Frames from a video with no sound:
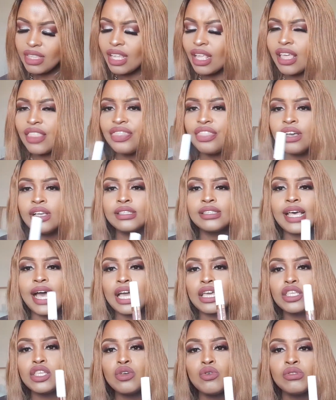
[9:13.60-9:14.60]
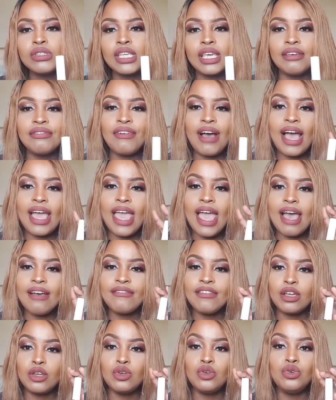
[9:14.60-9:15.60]
This I use if I
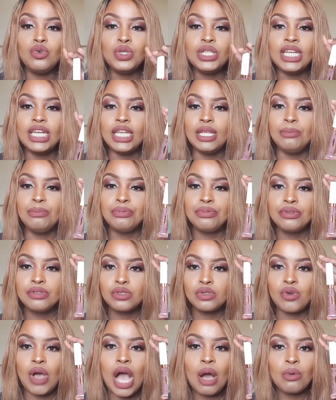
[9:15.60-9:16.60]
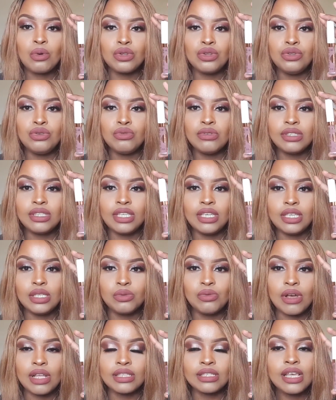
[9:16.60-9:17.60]
have a nude lip, so I would use these
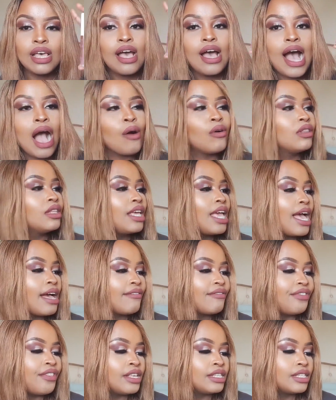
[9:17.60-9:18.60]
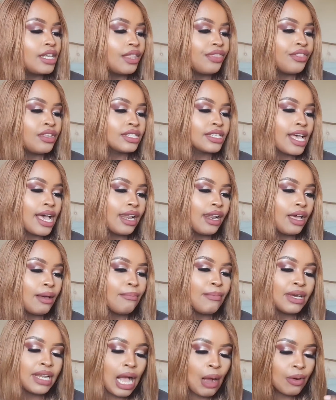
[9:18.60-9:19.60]
ones. I only have this in this color,
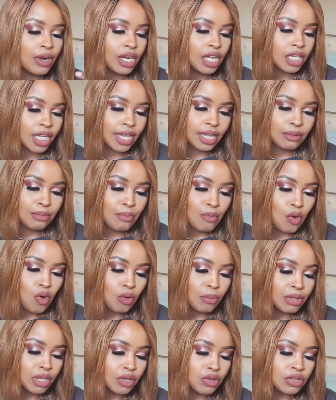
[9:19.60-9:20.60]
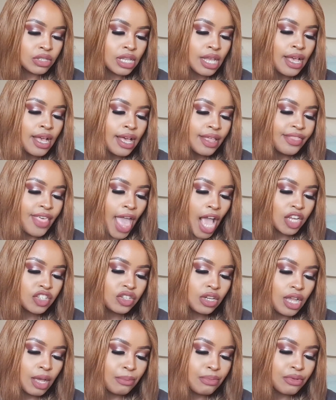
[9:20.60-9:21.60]
but I want to get more because they
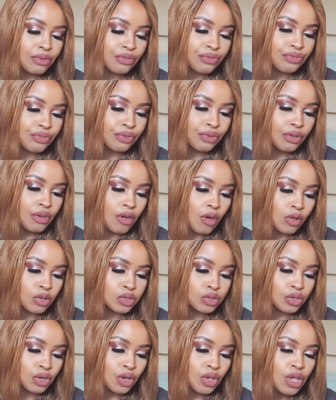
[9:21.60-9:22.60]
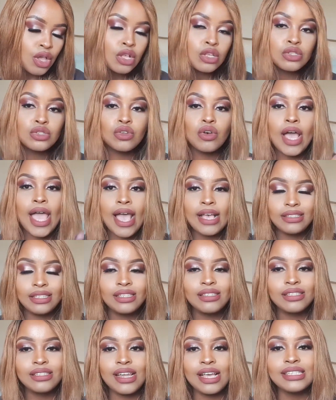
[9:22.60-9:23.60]
actually are beautiful also. So
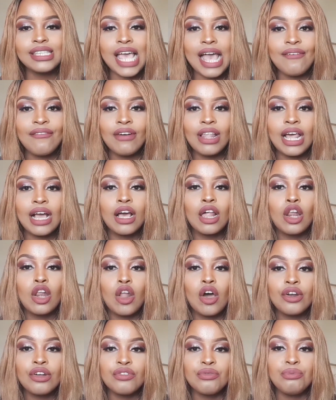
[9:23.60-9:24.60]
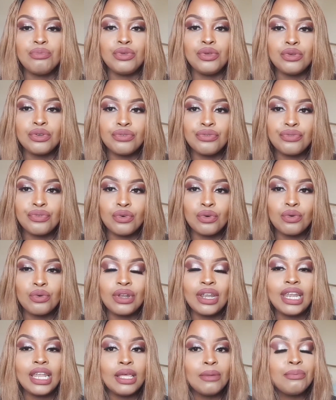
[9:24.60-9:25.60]
Essence does have like a lot of beautiful
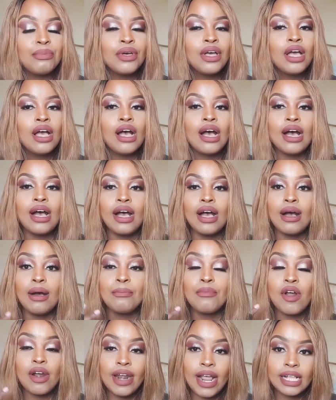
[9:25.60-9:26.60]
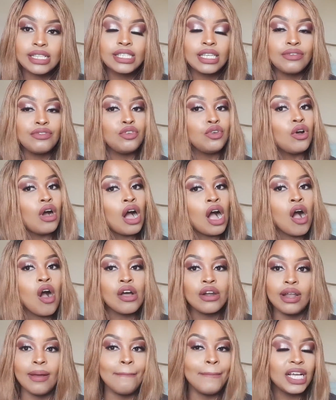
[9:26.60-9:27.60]
lip products if you are
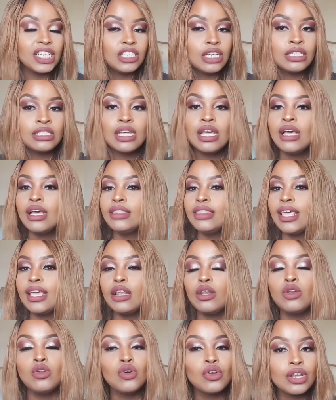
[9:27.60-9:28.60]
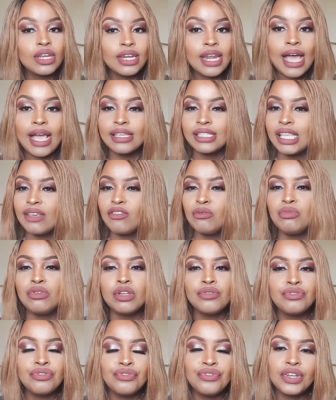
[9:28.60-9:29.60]
on a budget. They look nice, they have a
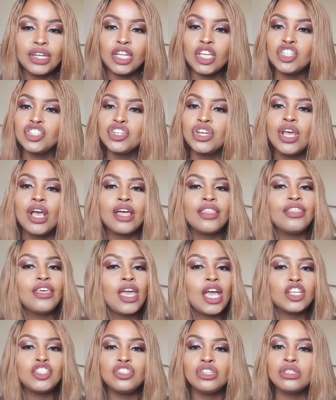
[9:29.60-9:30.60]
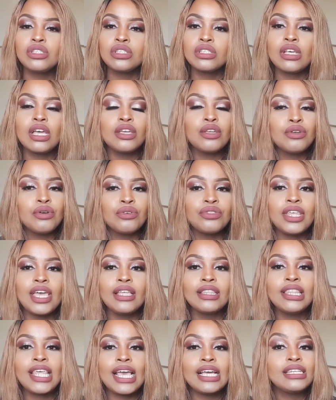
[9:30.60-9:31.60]
beautiful finish, they are just, you know,
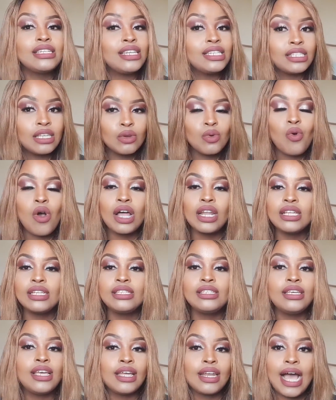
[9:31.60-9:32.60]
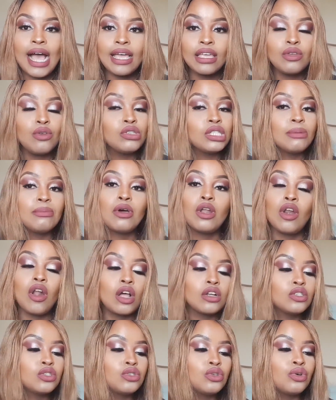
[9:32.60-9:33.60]
they are decent quality, and I use them a
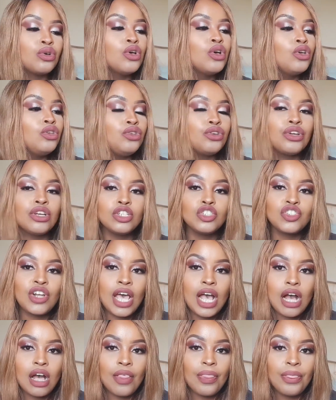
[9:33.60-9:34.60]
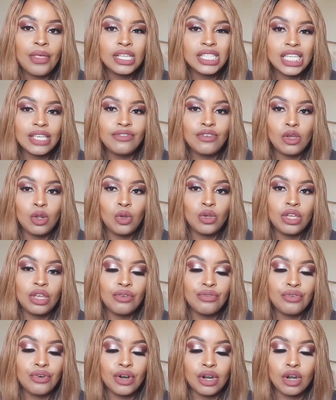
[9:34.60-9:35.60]
lot. So you can try out this if you're looking
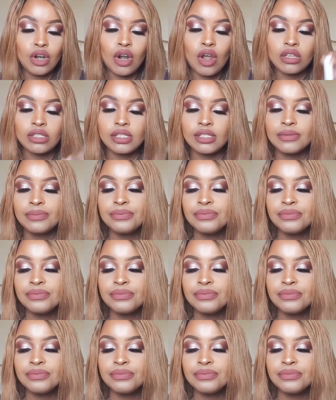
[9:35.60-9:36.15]
for a gloss.